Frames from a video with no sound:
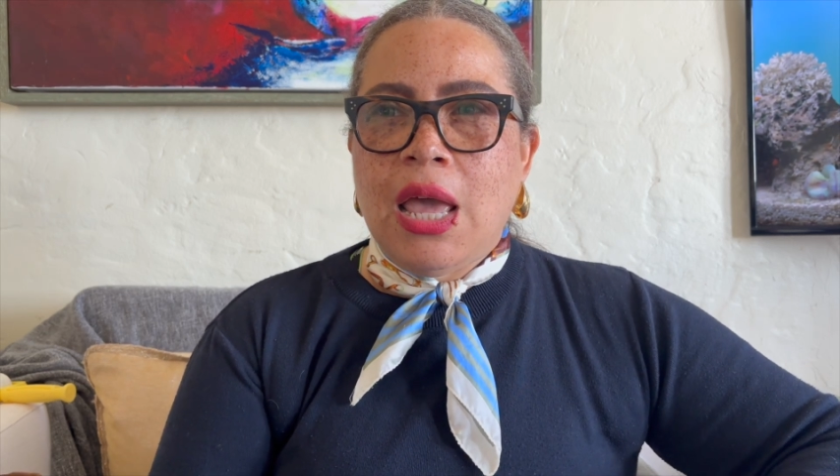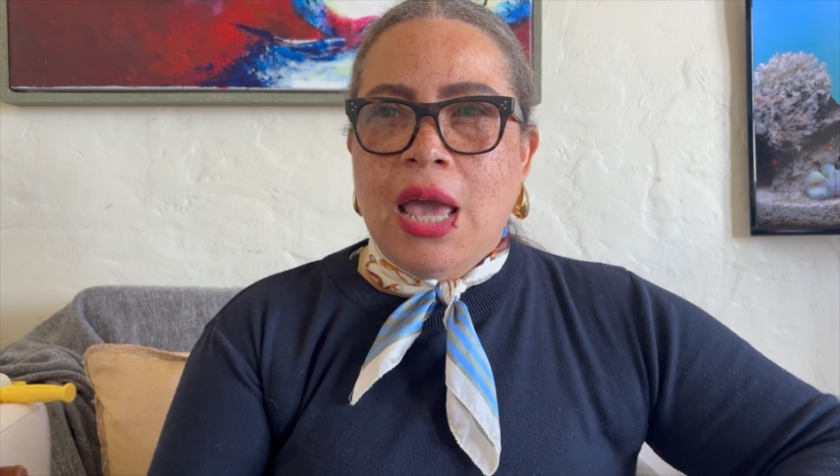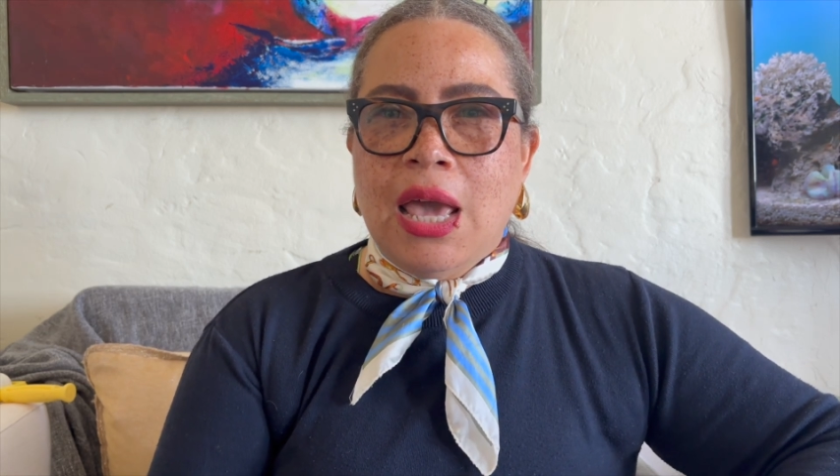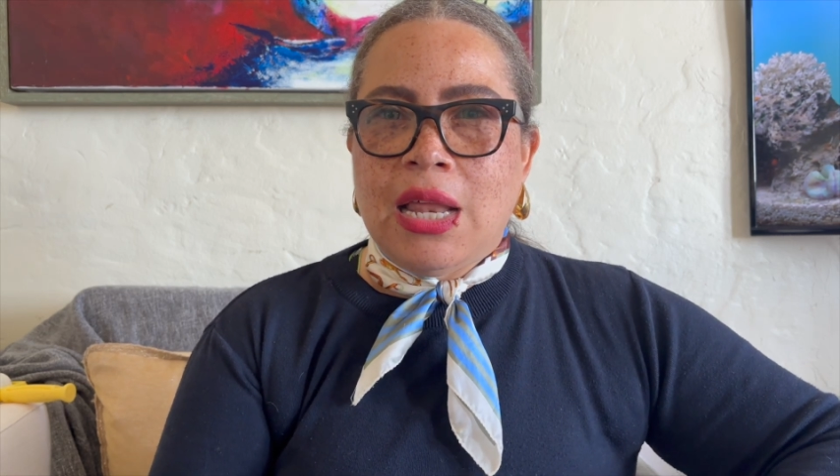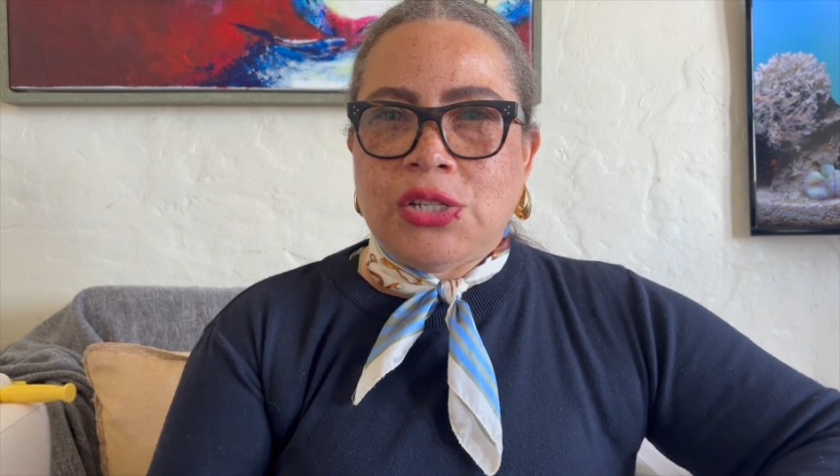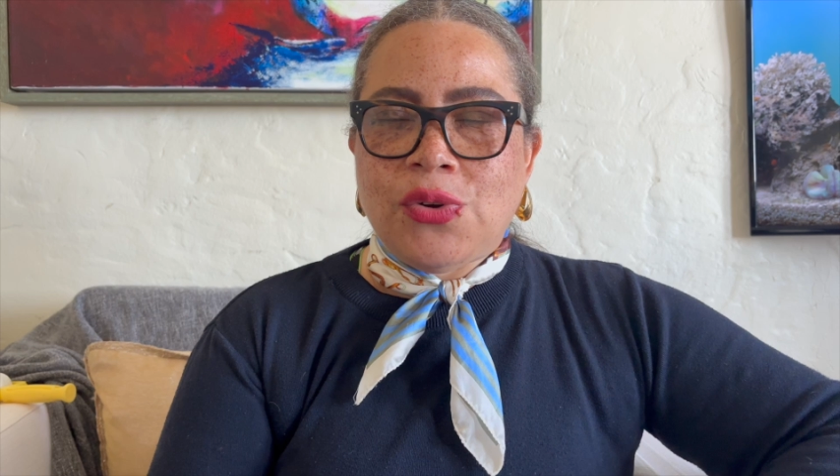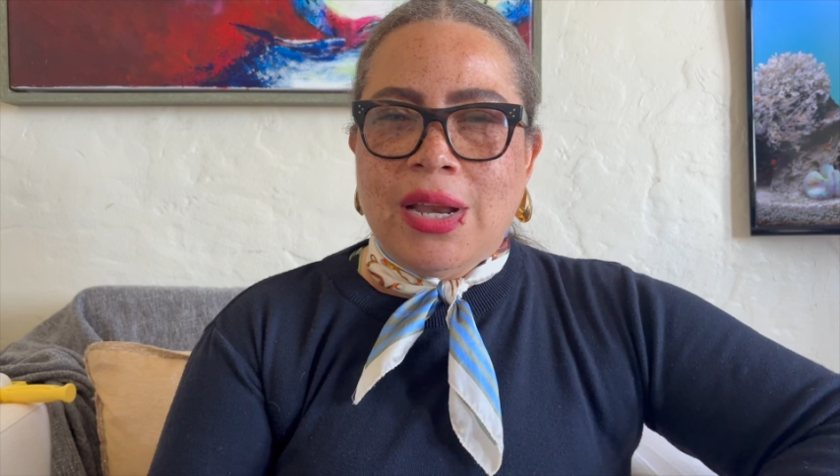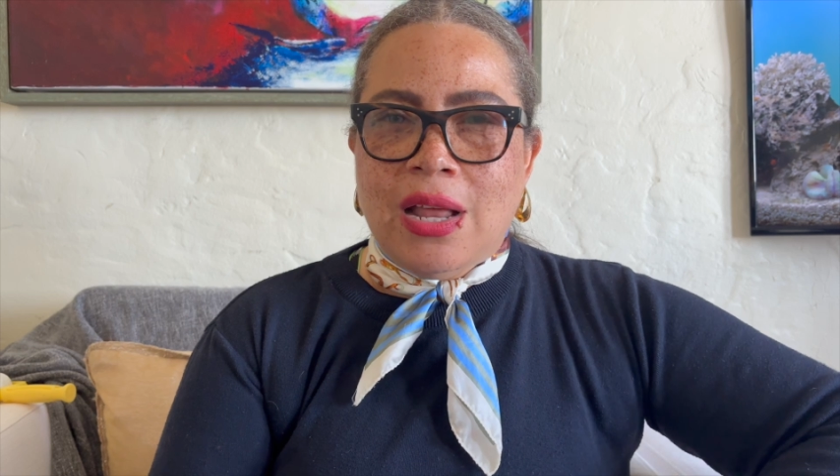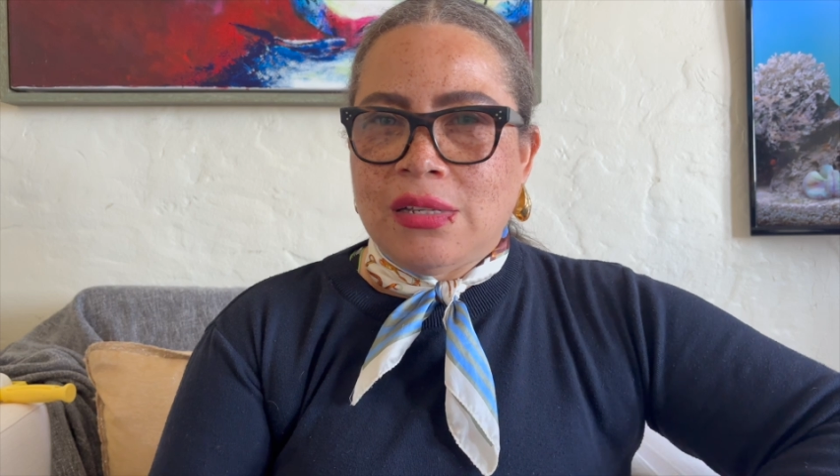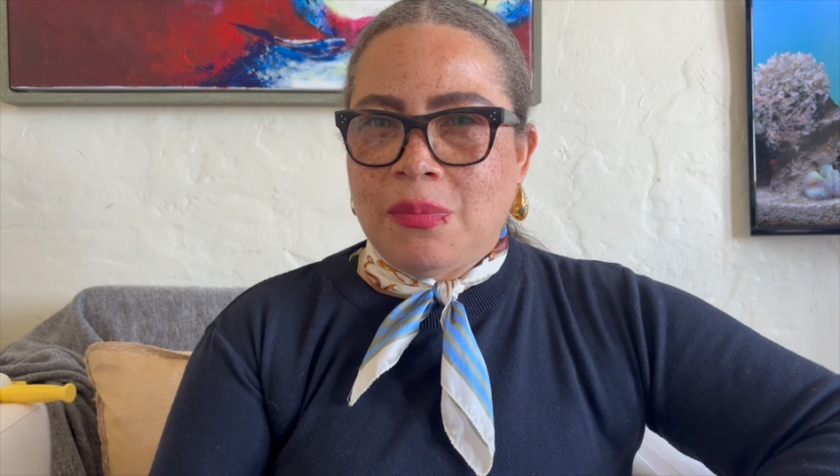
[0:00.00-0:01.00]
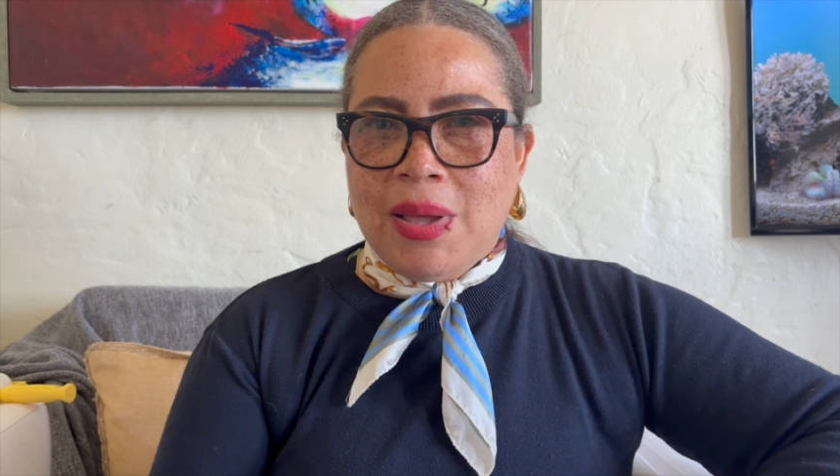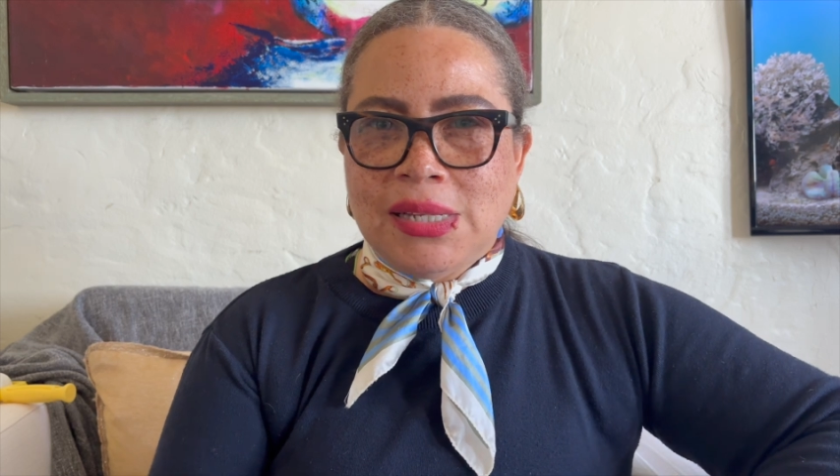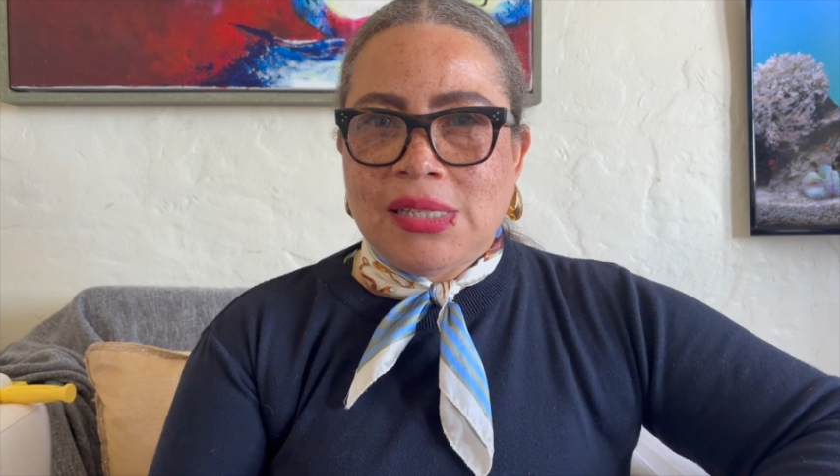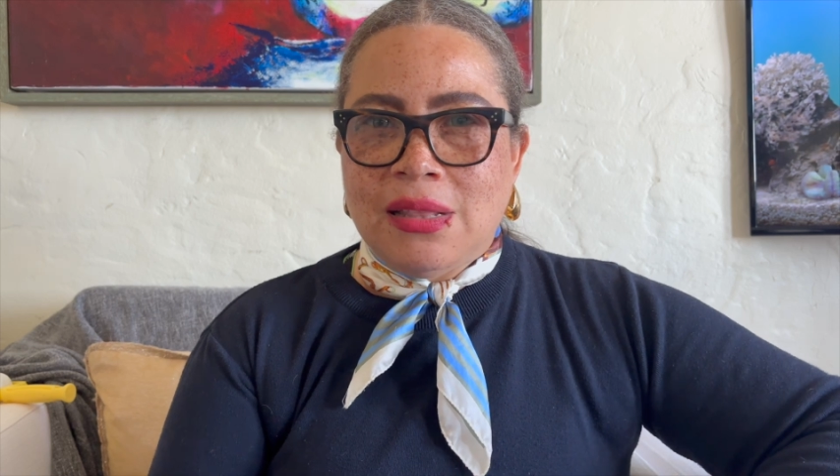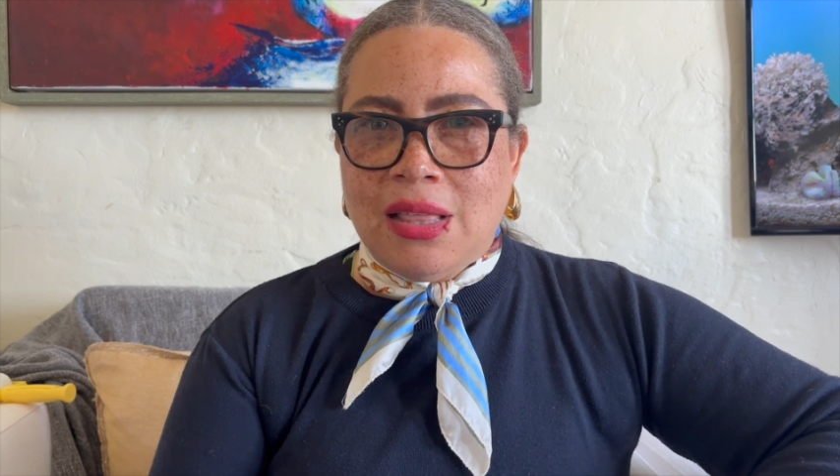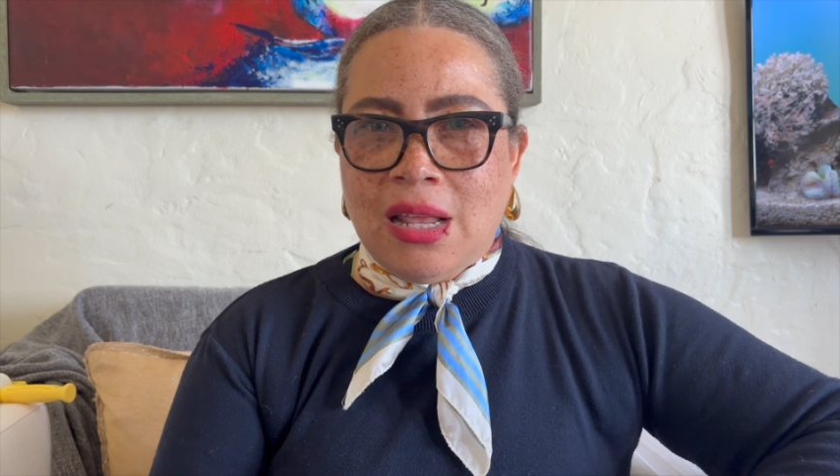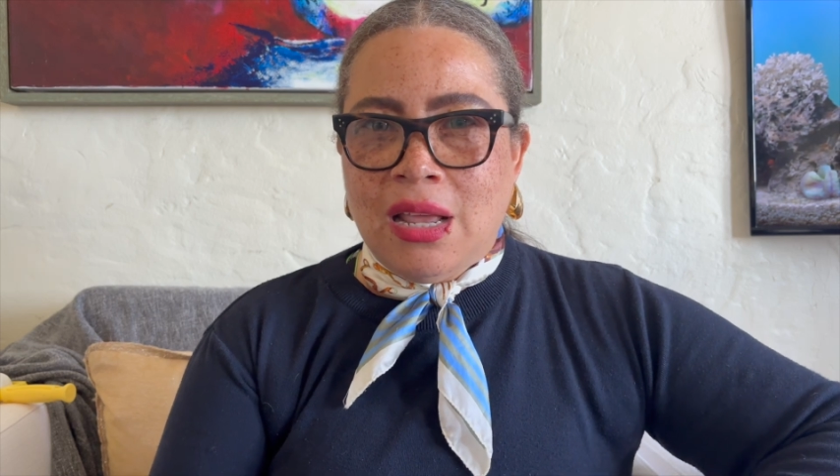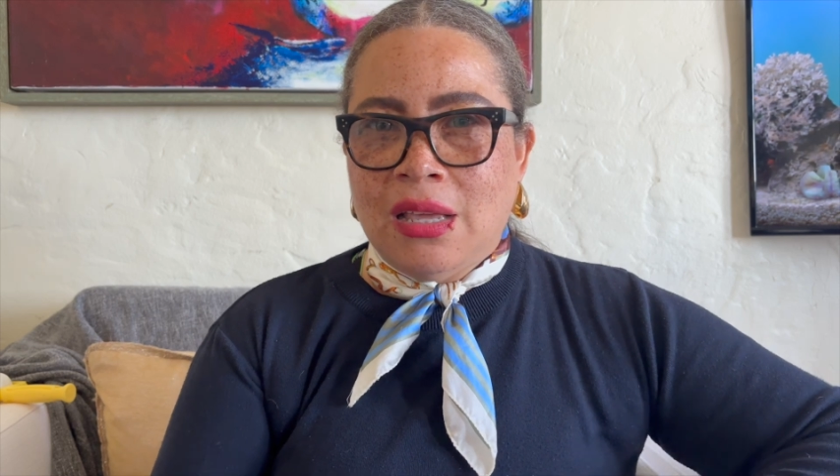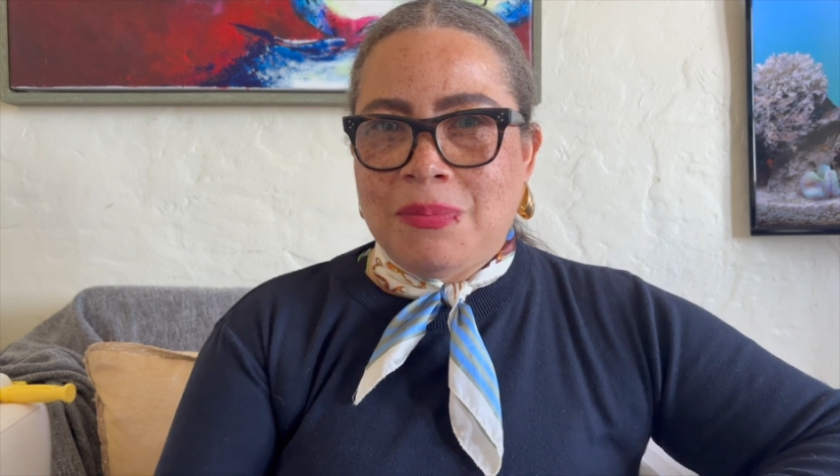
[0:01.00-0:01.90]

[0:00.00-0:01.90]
and I try not to buy synthetic,